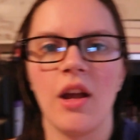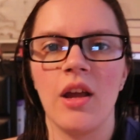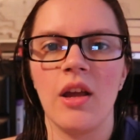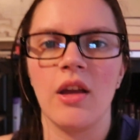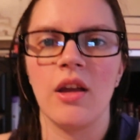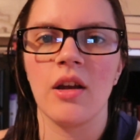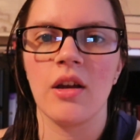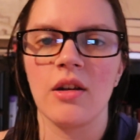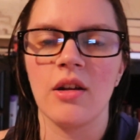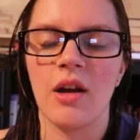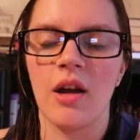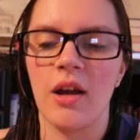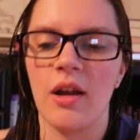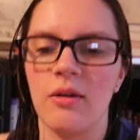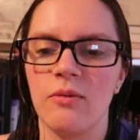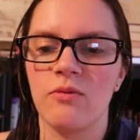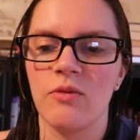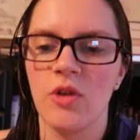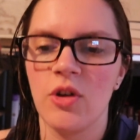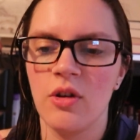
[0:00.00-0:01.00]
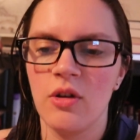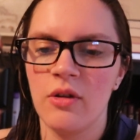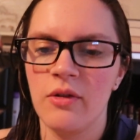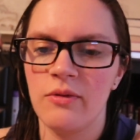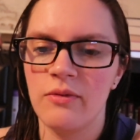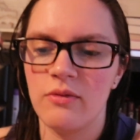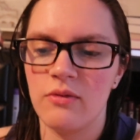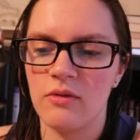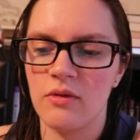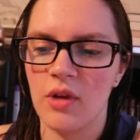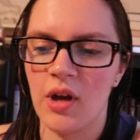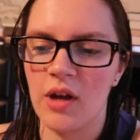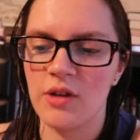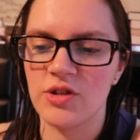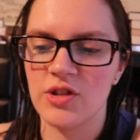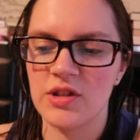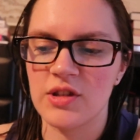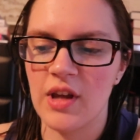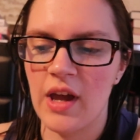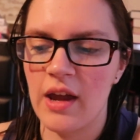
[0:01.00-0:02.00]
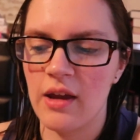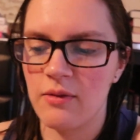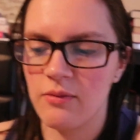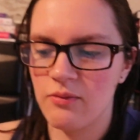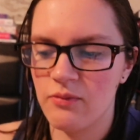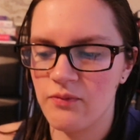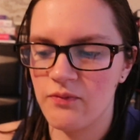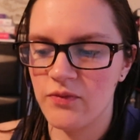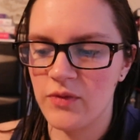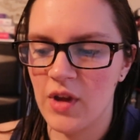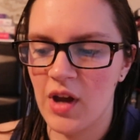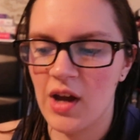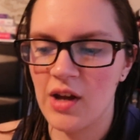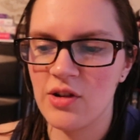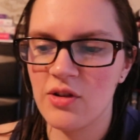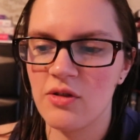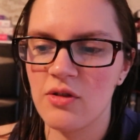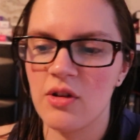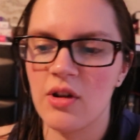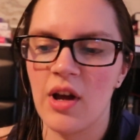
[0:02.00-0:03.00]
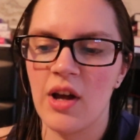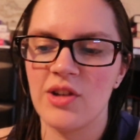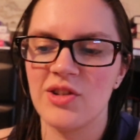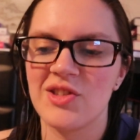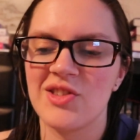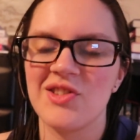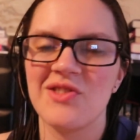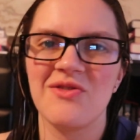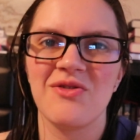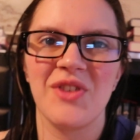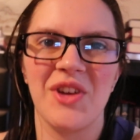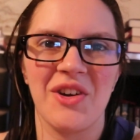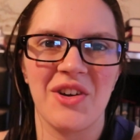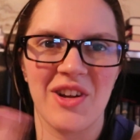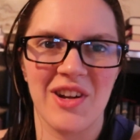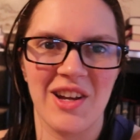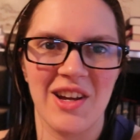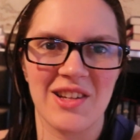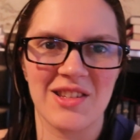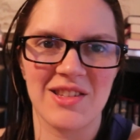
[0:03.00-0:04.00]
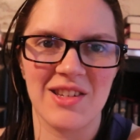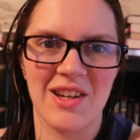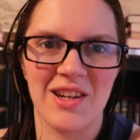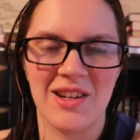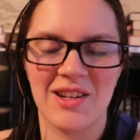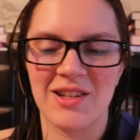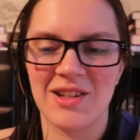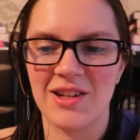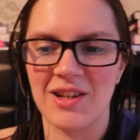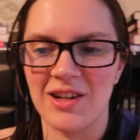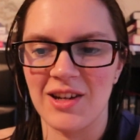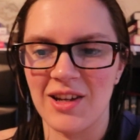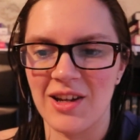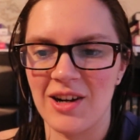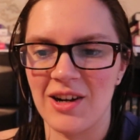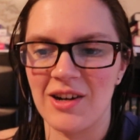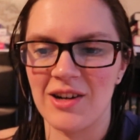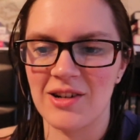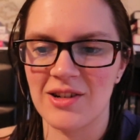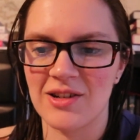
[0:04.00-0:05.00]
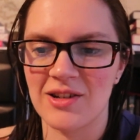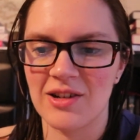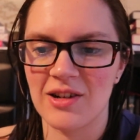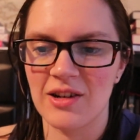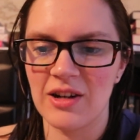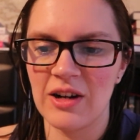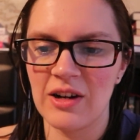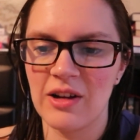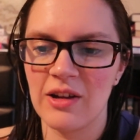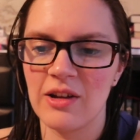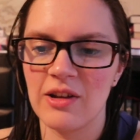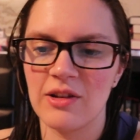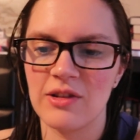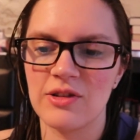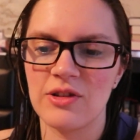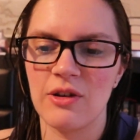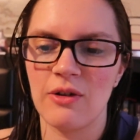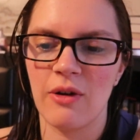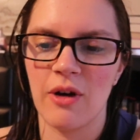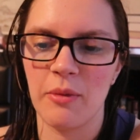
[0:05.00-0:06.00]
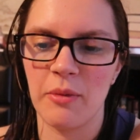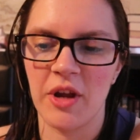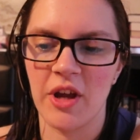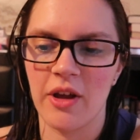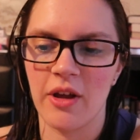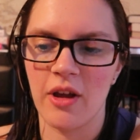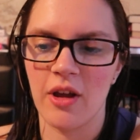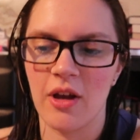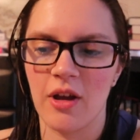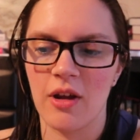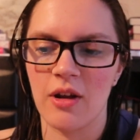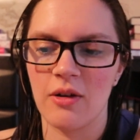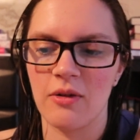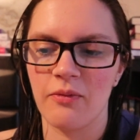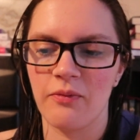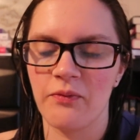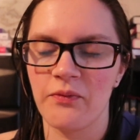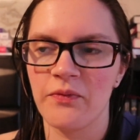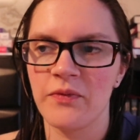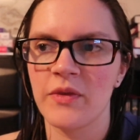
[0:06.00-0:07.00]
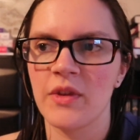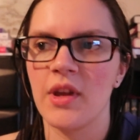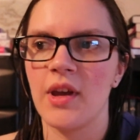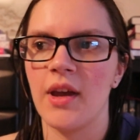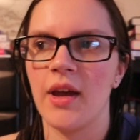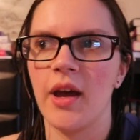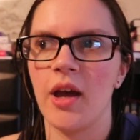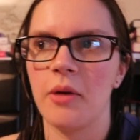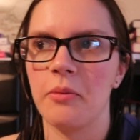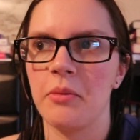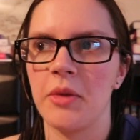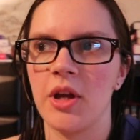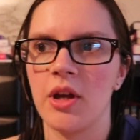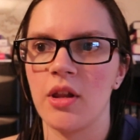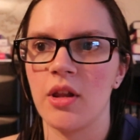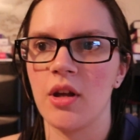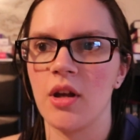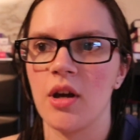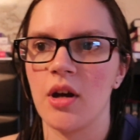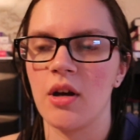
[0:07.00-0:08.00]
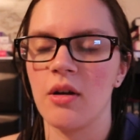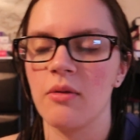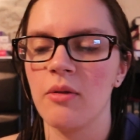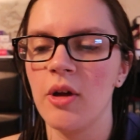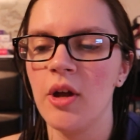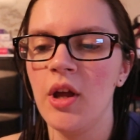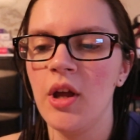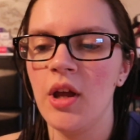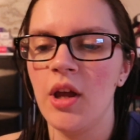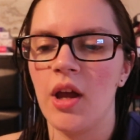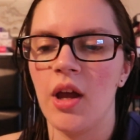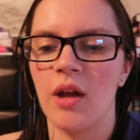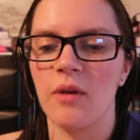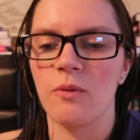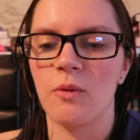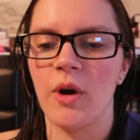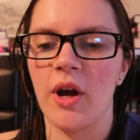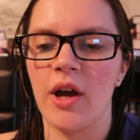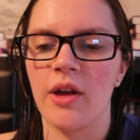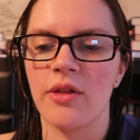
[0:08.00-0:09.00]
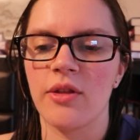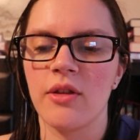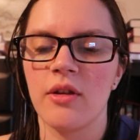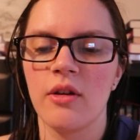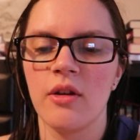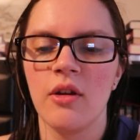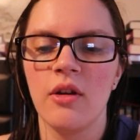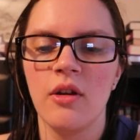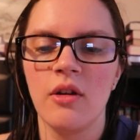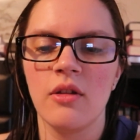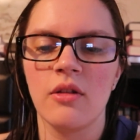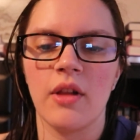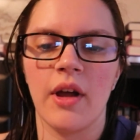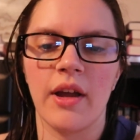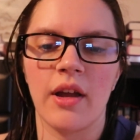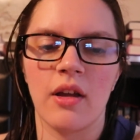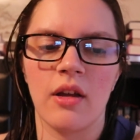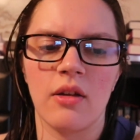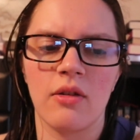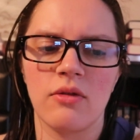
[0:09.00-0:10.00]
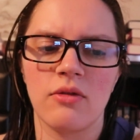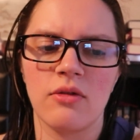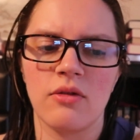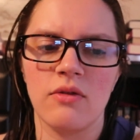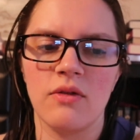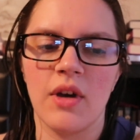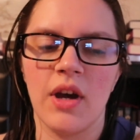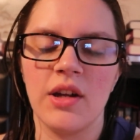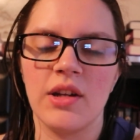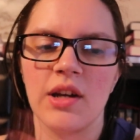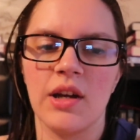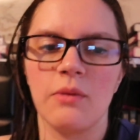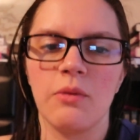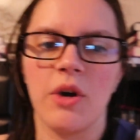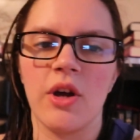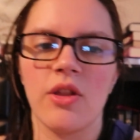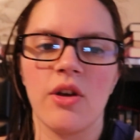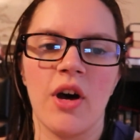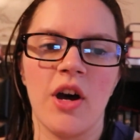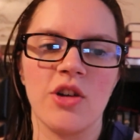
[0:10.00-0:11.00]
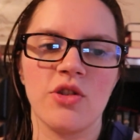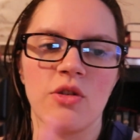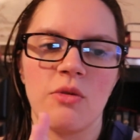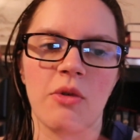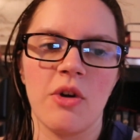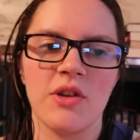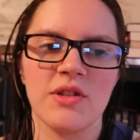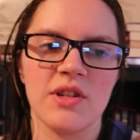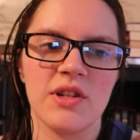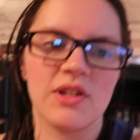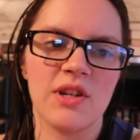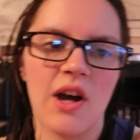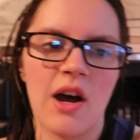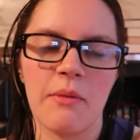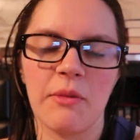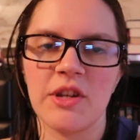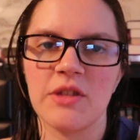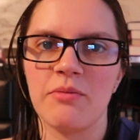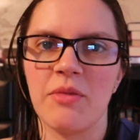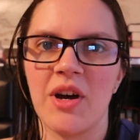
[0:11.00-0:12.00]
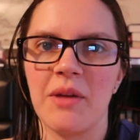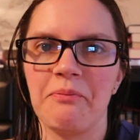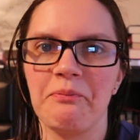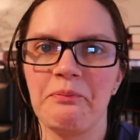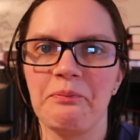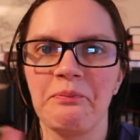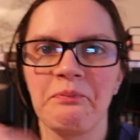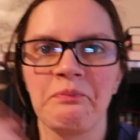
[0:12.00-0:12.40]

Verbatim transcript: and I'm, I just like, I don't, I just don't feel connected to character, to Amelia and Amelia and Wrath like I did with Audrey Rose and Thomas, but,